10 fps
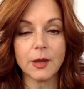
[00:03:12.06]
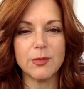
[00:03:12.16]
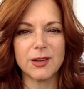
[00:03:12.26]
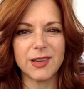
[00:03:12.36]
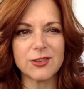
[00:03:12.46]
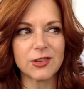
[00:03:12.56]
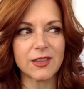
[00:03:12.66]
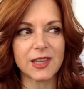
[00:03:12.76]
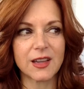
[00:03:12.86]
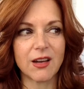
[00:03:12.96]
But eventually
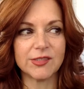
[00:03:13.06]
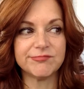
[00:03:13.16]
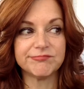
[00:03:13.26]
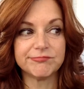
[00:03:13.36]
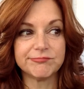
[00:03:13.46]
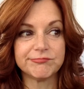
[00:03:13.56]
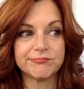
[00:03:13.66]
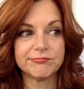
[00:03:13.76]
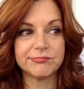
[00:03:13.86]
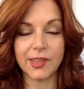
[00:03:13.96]
they go,
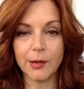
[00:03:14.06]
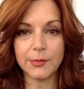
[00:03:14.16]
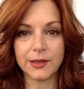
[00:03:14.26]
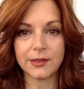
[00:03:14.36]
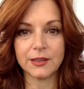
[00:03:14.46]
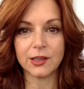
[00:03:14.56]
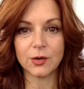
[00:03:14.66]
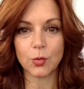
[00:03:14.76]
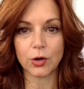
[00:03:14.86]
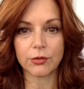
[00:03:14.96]
that method
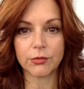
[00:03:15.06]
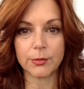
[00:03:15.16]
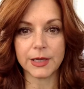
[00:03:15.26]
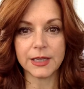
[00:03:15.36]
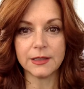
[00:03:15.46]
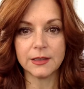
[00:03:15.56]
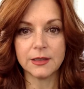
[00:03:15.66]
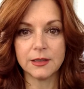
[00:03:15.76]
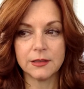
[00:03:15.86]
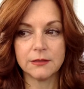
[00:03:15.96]
didn't work for me.
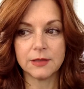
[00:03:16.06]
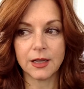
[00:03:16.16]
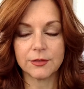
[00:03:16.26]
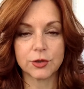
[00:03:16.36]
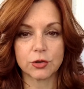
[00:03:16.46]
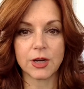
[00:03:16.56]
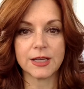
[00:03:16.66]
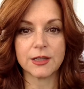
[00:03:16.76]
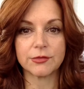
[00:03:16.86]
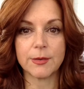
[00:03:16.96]
I'll have to try
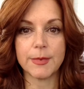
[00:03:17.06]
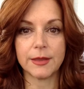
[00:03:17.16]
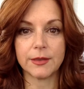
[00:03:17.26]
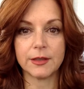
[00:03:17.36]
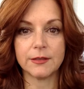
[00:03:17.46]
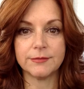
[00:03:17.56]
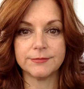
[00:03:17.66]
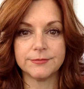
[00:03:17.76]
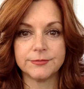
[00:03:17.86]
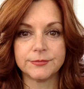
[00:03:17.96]
a different method.
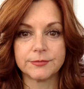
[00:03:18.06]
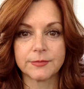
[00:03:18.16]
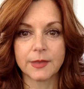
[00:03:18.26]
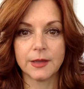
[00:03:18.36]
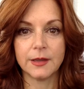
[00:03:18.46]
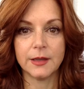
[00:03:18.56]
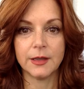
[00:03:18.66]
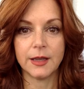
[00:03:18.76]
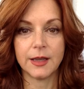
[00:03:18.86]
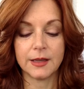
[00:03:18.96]

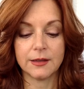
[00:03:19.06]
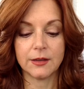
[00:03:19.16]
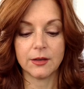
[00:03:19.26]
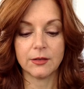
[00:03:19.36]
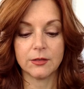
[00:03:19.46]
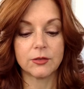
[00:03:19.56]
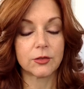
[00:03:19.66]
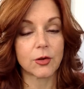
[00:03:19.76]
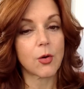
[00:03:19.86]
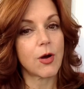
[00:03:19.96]
And
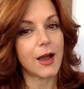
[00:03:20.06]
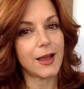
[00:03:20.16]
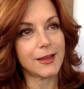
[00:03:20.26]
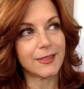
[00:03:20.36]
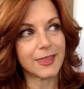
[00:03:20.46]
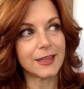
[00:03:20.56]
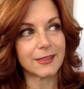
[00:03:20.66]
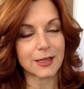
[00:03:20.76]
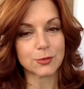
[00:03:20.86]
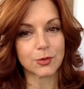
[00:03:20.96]
so I think
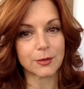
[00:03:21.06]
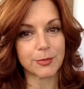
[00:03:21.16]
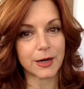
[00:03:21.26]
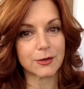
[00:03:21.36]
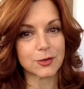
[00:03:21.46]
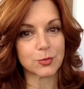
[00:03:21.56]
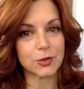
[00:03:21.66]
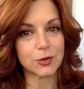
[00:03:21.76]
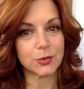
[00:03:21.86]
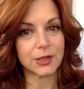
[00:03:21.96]
that's what the parents were
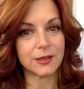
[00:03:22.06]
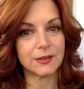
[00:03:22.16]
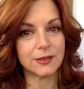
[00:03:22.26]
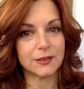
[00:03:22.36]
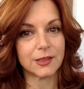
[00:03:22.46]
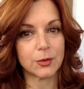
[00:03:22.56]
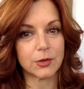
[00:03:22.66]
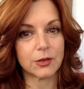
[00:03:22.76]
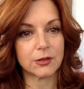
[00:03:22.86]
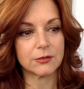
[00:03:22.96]
doing because they
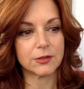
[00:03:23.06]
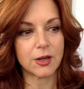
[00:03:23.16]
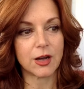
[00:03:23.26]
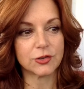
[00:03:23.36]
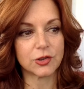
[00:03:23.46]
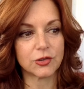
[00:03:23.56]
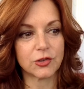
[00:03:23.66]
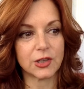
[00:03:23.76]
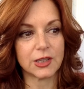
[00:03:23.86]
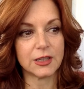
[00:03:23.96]
were
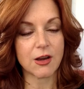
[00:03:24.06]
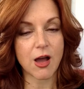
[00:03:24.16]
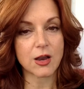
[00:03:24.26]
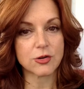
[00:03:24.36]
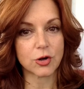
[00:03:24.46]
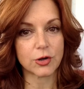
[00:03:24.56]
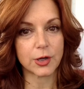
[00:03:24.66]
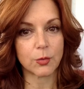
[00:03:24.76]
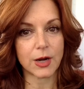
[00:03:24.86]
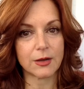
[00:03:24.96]
consciously not
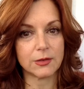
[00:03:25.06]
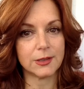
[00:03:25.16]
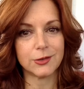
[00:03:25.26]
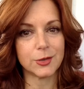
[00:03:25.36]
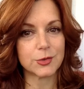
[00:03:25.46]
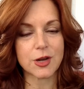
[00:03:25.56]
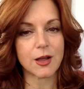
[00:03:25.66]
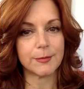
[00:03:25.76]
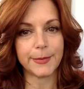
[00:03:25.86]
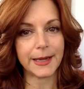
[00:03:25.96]
turning around. And she was
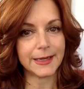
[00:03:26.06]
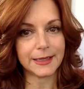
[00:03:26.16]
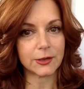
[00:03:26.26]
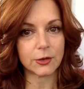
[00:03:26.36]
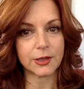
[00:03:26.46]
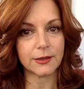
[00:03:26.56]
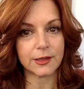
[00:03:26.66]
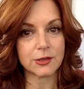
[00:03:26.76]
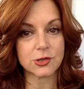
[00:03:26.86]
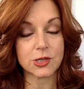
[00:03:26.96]
not in pain or
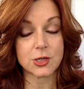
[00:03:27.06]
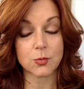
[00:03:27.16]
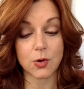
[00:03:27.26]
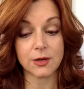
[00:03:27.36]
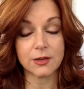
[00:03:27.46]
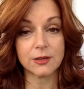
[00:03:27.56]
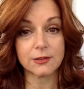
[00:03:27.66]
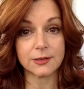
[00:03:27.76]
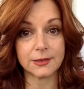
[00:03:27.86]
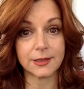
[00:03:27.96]
anything. She just wanted her
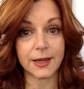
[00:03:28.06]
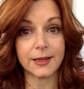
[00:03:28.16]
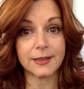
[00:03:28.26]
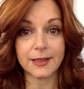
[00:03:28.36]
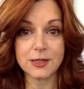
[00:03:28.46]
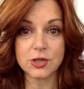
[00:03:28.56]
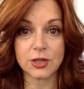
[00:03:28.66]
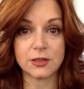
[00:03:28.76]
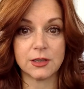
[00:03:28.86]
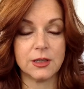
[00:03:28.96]
dang
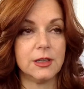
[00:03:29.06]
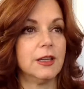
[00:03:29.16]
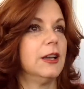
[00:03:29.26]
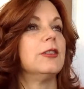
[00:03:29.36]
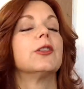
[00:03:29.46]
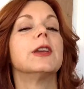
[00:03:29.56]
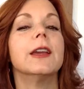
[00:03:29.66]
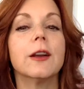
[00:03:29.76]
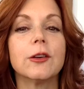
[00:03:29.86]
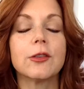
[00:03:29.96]
attention. So
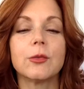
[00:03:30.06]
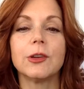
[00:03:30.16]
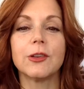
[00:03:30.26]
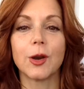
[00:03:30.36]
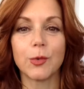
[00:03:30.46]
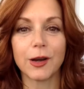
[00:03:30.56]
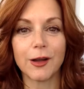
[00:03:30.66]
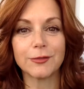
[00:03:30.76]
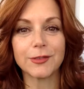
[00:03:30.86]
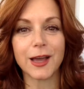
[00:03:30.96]
here's the reason I went
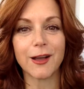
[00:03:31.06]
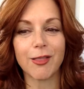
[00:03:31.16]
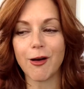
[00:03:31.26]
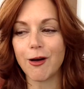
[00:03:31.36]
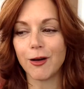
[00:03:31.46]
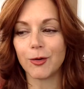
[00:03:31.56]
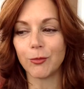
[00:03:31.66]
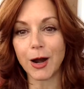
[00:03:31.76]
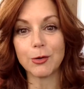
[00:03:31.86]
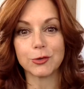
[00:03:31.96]
off that long
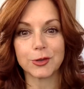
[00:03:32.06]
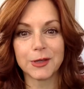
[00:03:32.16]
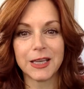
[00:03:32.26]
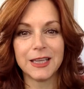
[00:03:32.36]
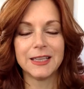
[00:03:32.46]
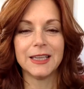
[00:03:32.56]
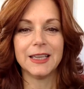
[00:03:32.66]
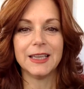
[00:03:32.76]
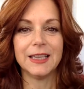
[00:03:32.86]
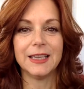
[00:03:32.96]
route
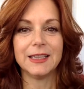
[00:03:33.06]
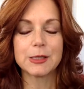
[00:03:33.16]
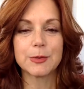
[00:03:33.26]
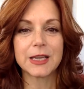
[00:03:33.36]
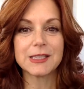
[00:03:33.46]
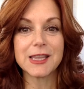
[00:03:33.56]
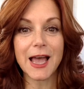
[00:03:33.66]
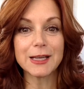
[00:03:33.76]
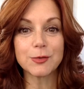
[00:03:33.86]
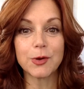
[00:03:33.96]
is because
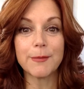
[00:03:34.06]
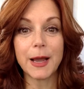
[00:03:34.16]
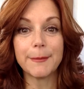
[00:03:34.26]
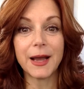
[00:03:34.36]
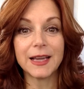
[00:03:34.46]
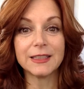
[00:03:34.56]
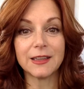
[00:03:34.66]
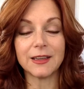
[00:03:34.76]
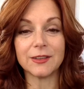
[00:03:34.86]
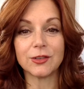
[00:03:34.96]
that's what my mind
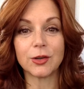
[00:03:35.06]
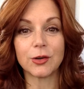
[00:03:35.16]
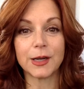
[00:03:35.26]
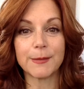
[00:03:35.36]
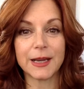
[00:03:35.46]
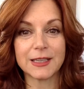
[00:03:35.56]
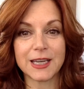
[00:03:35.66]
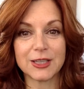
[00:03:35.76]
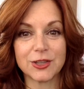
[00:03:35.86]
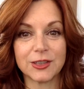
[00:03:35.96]
does during
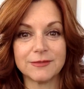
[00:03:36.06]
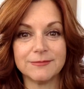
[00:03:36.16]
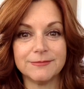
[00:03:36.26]
meditation.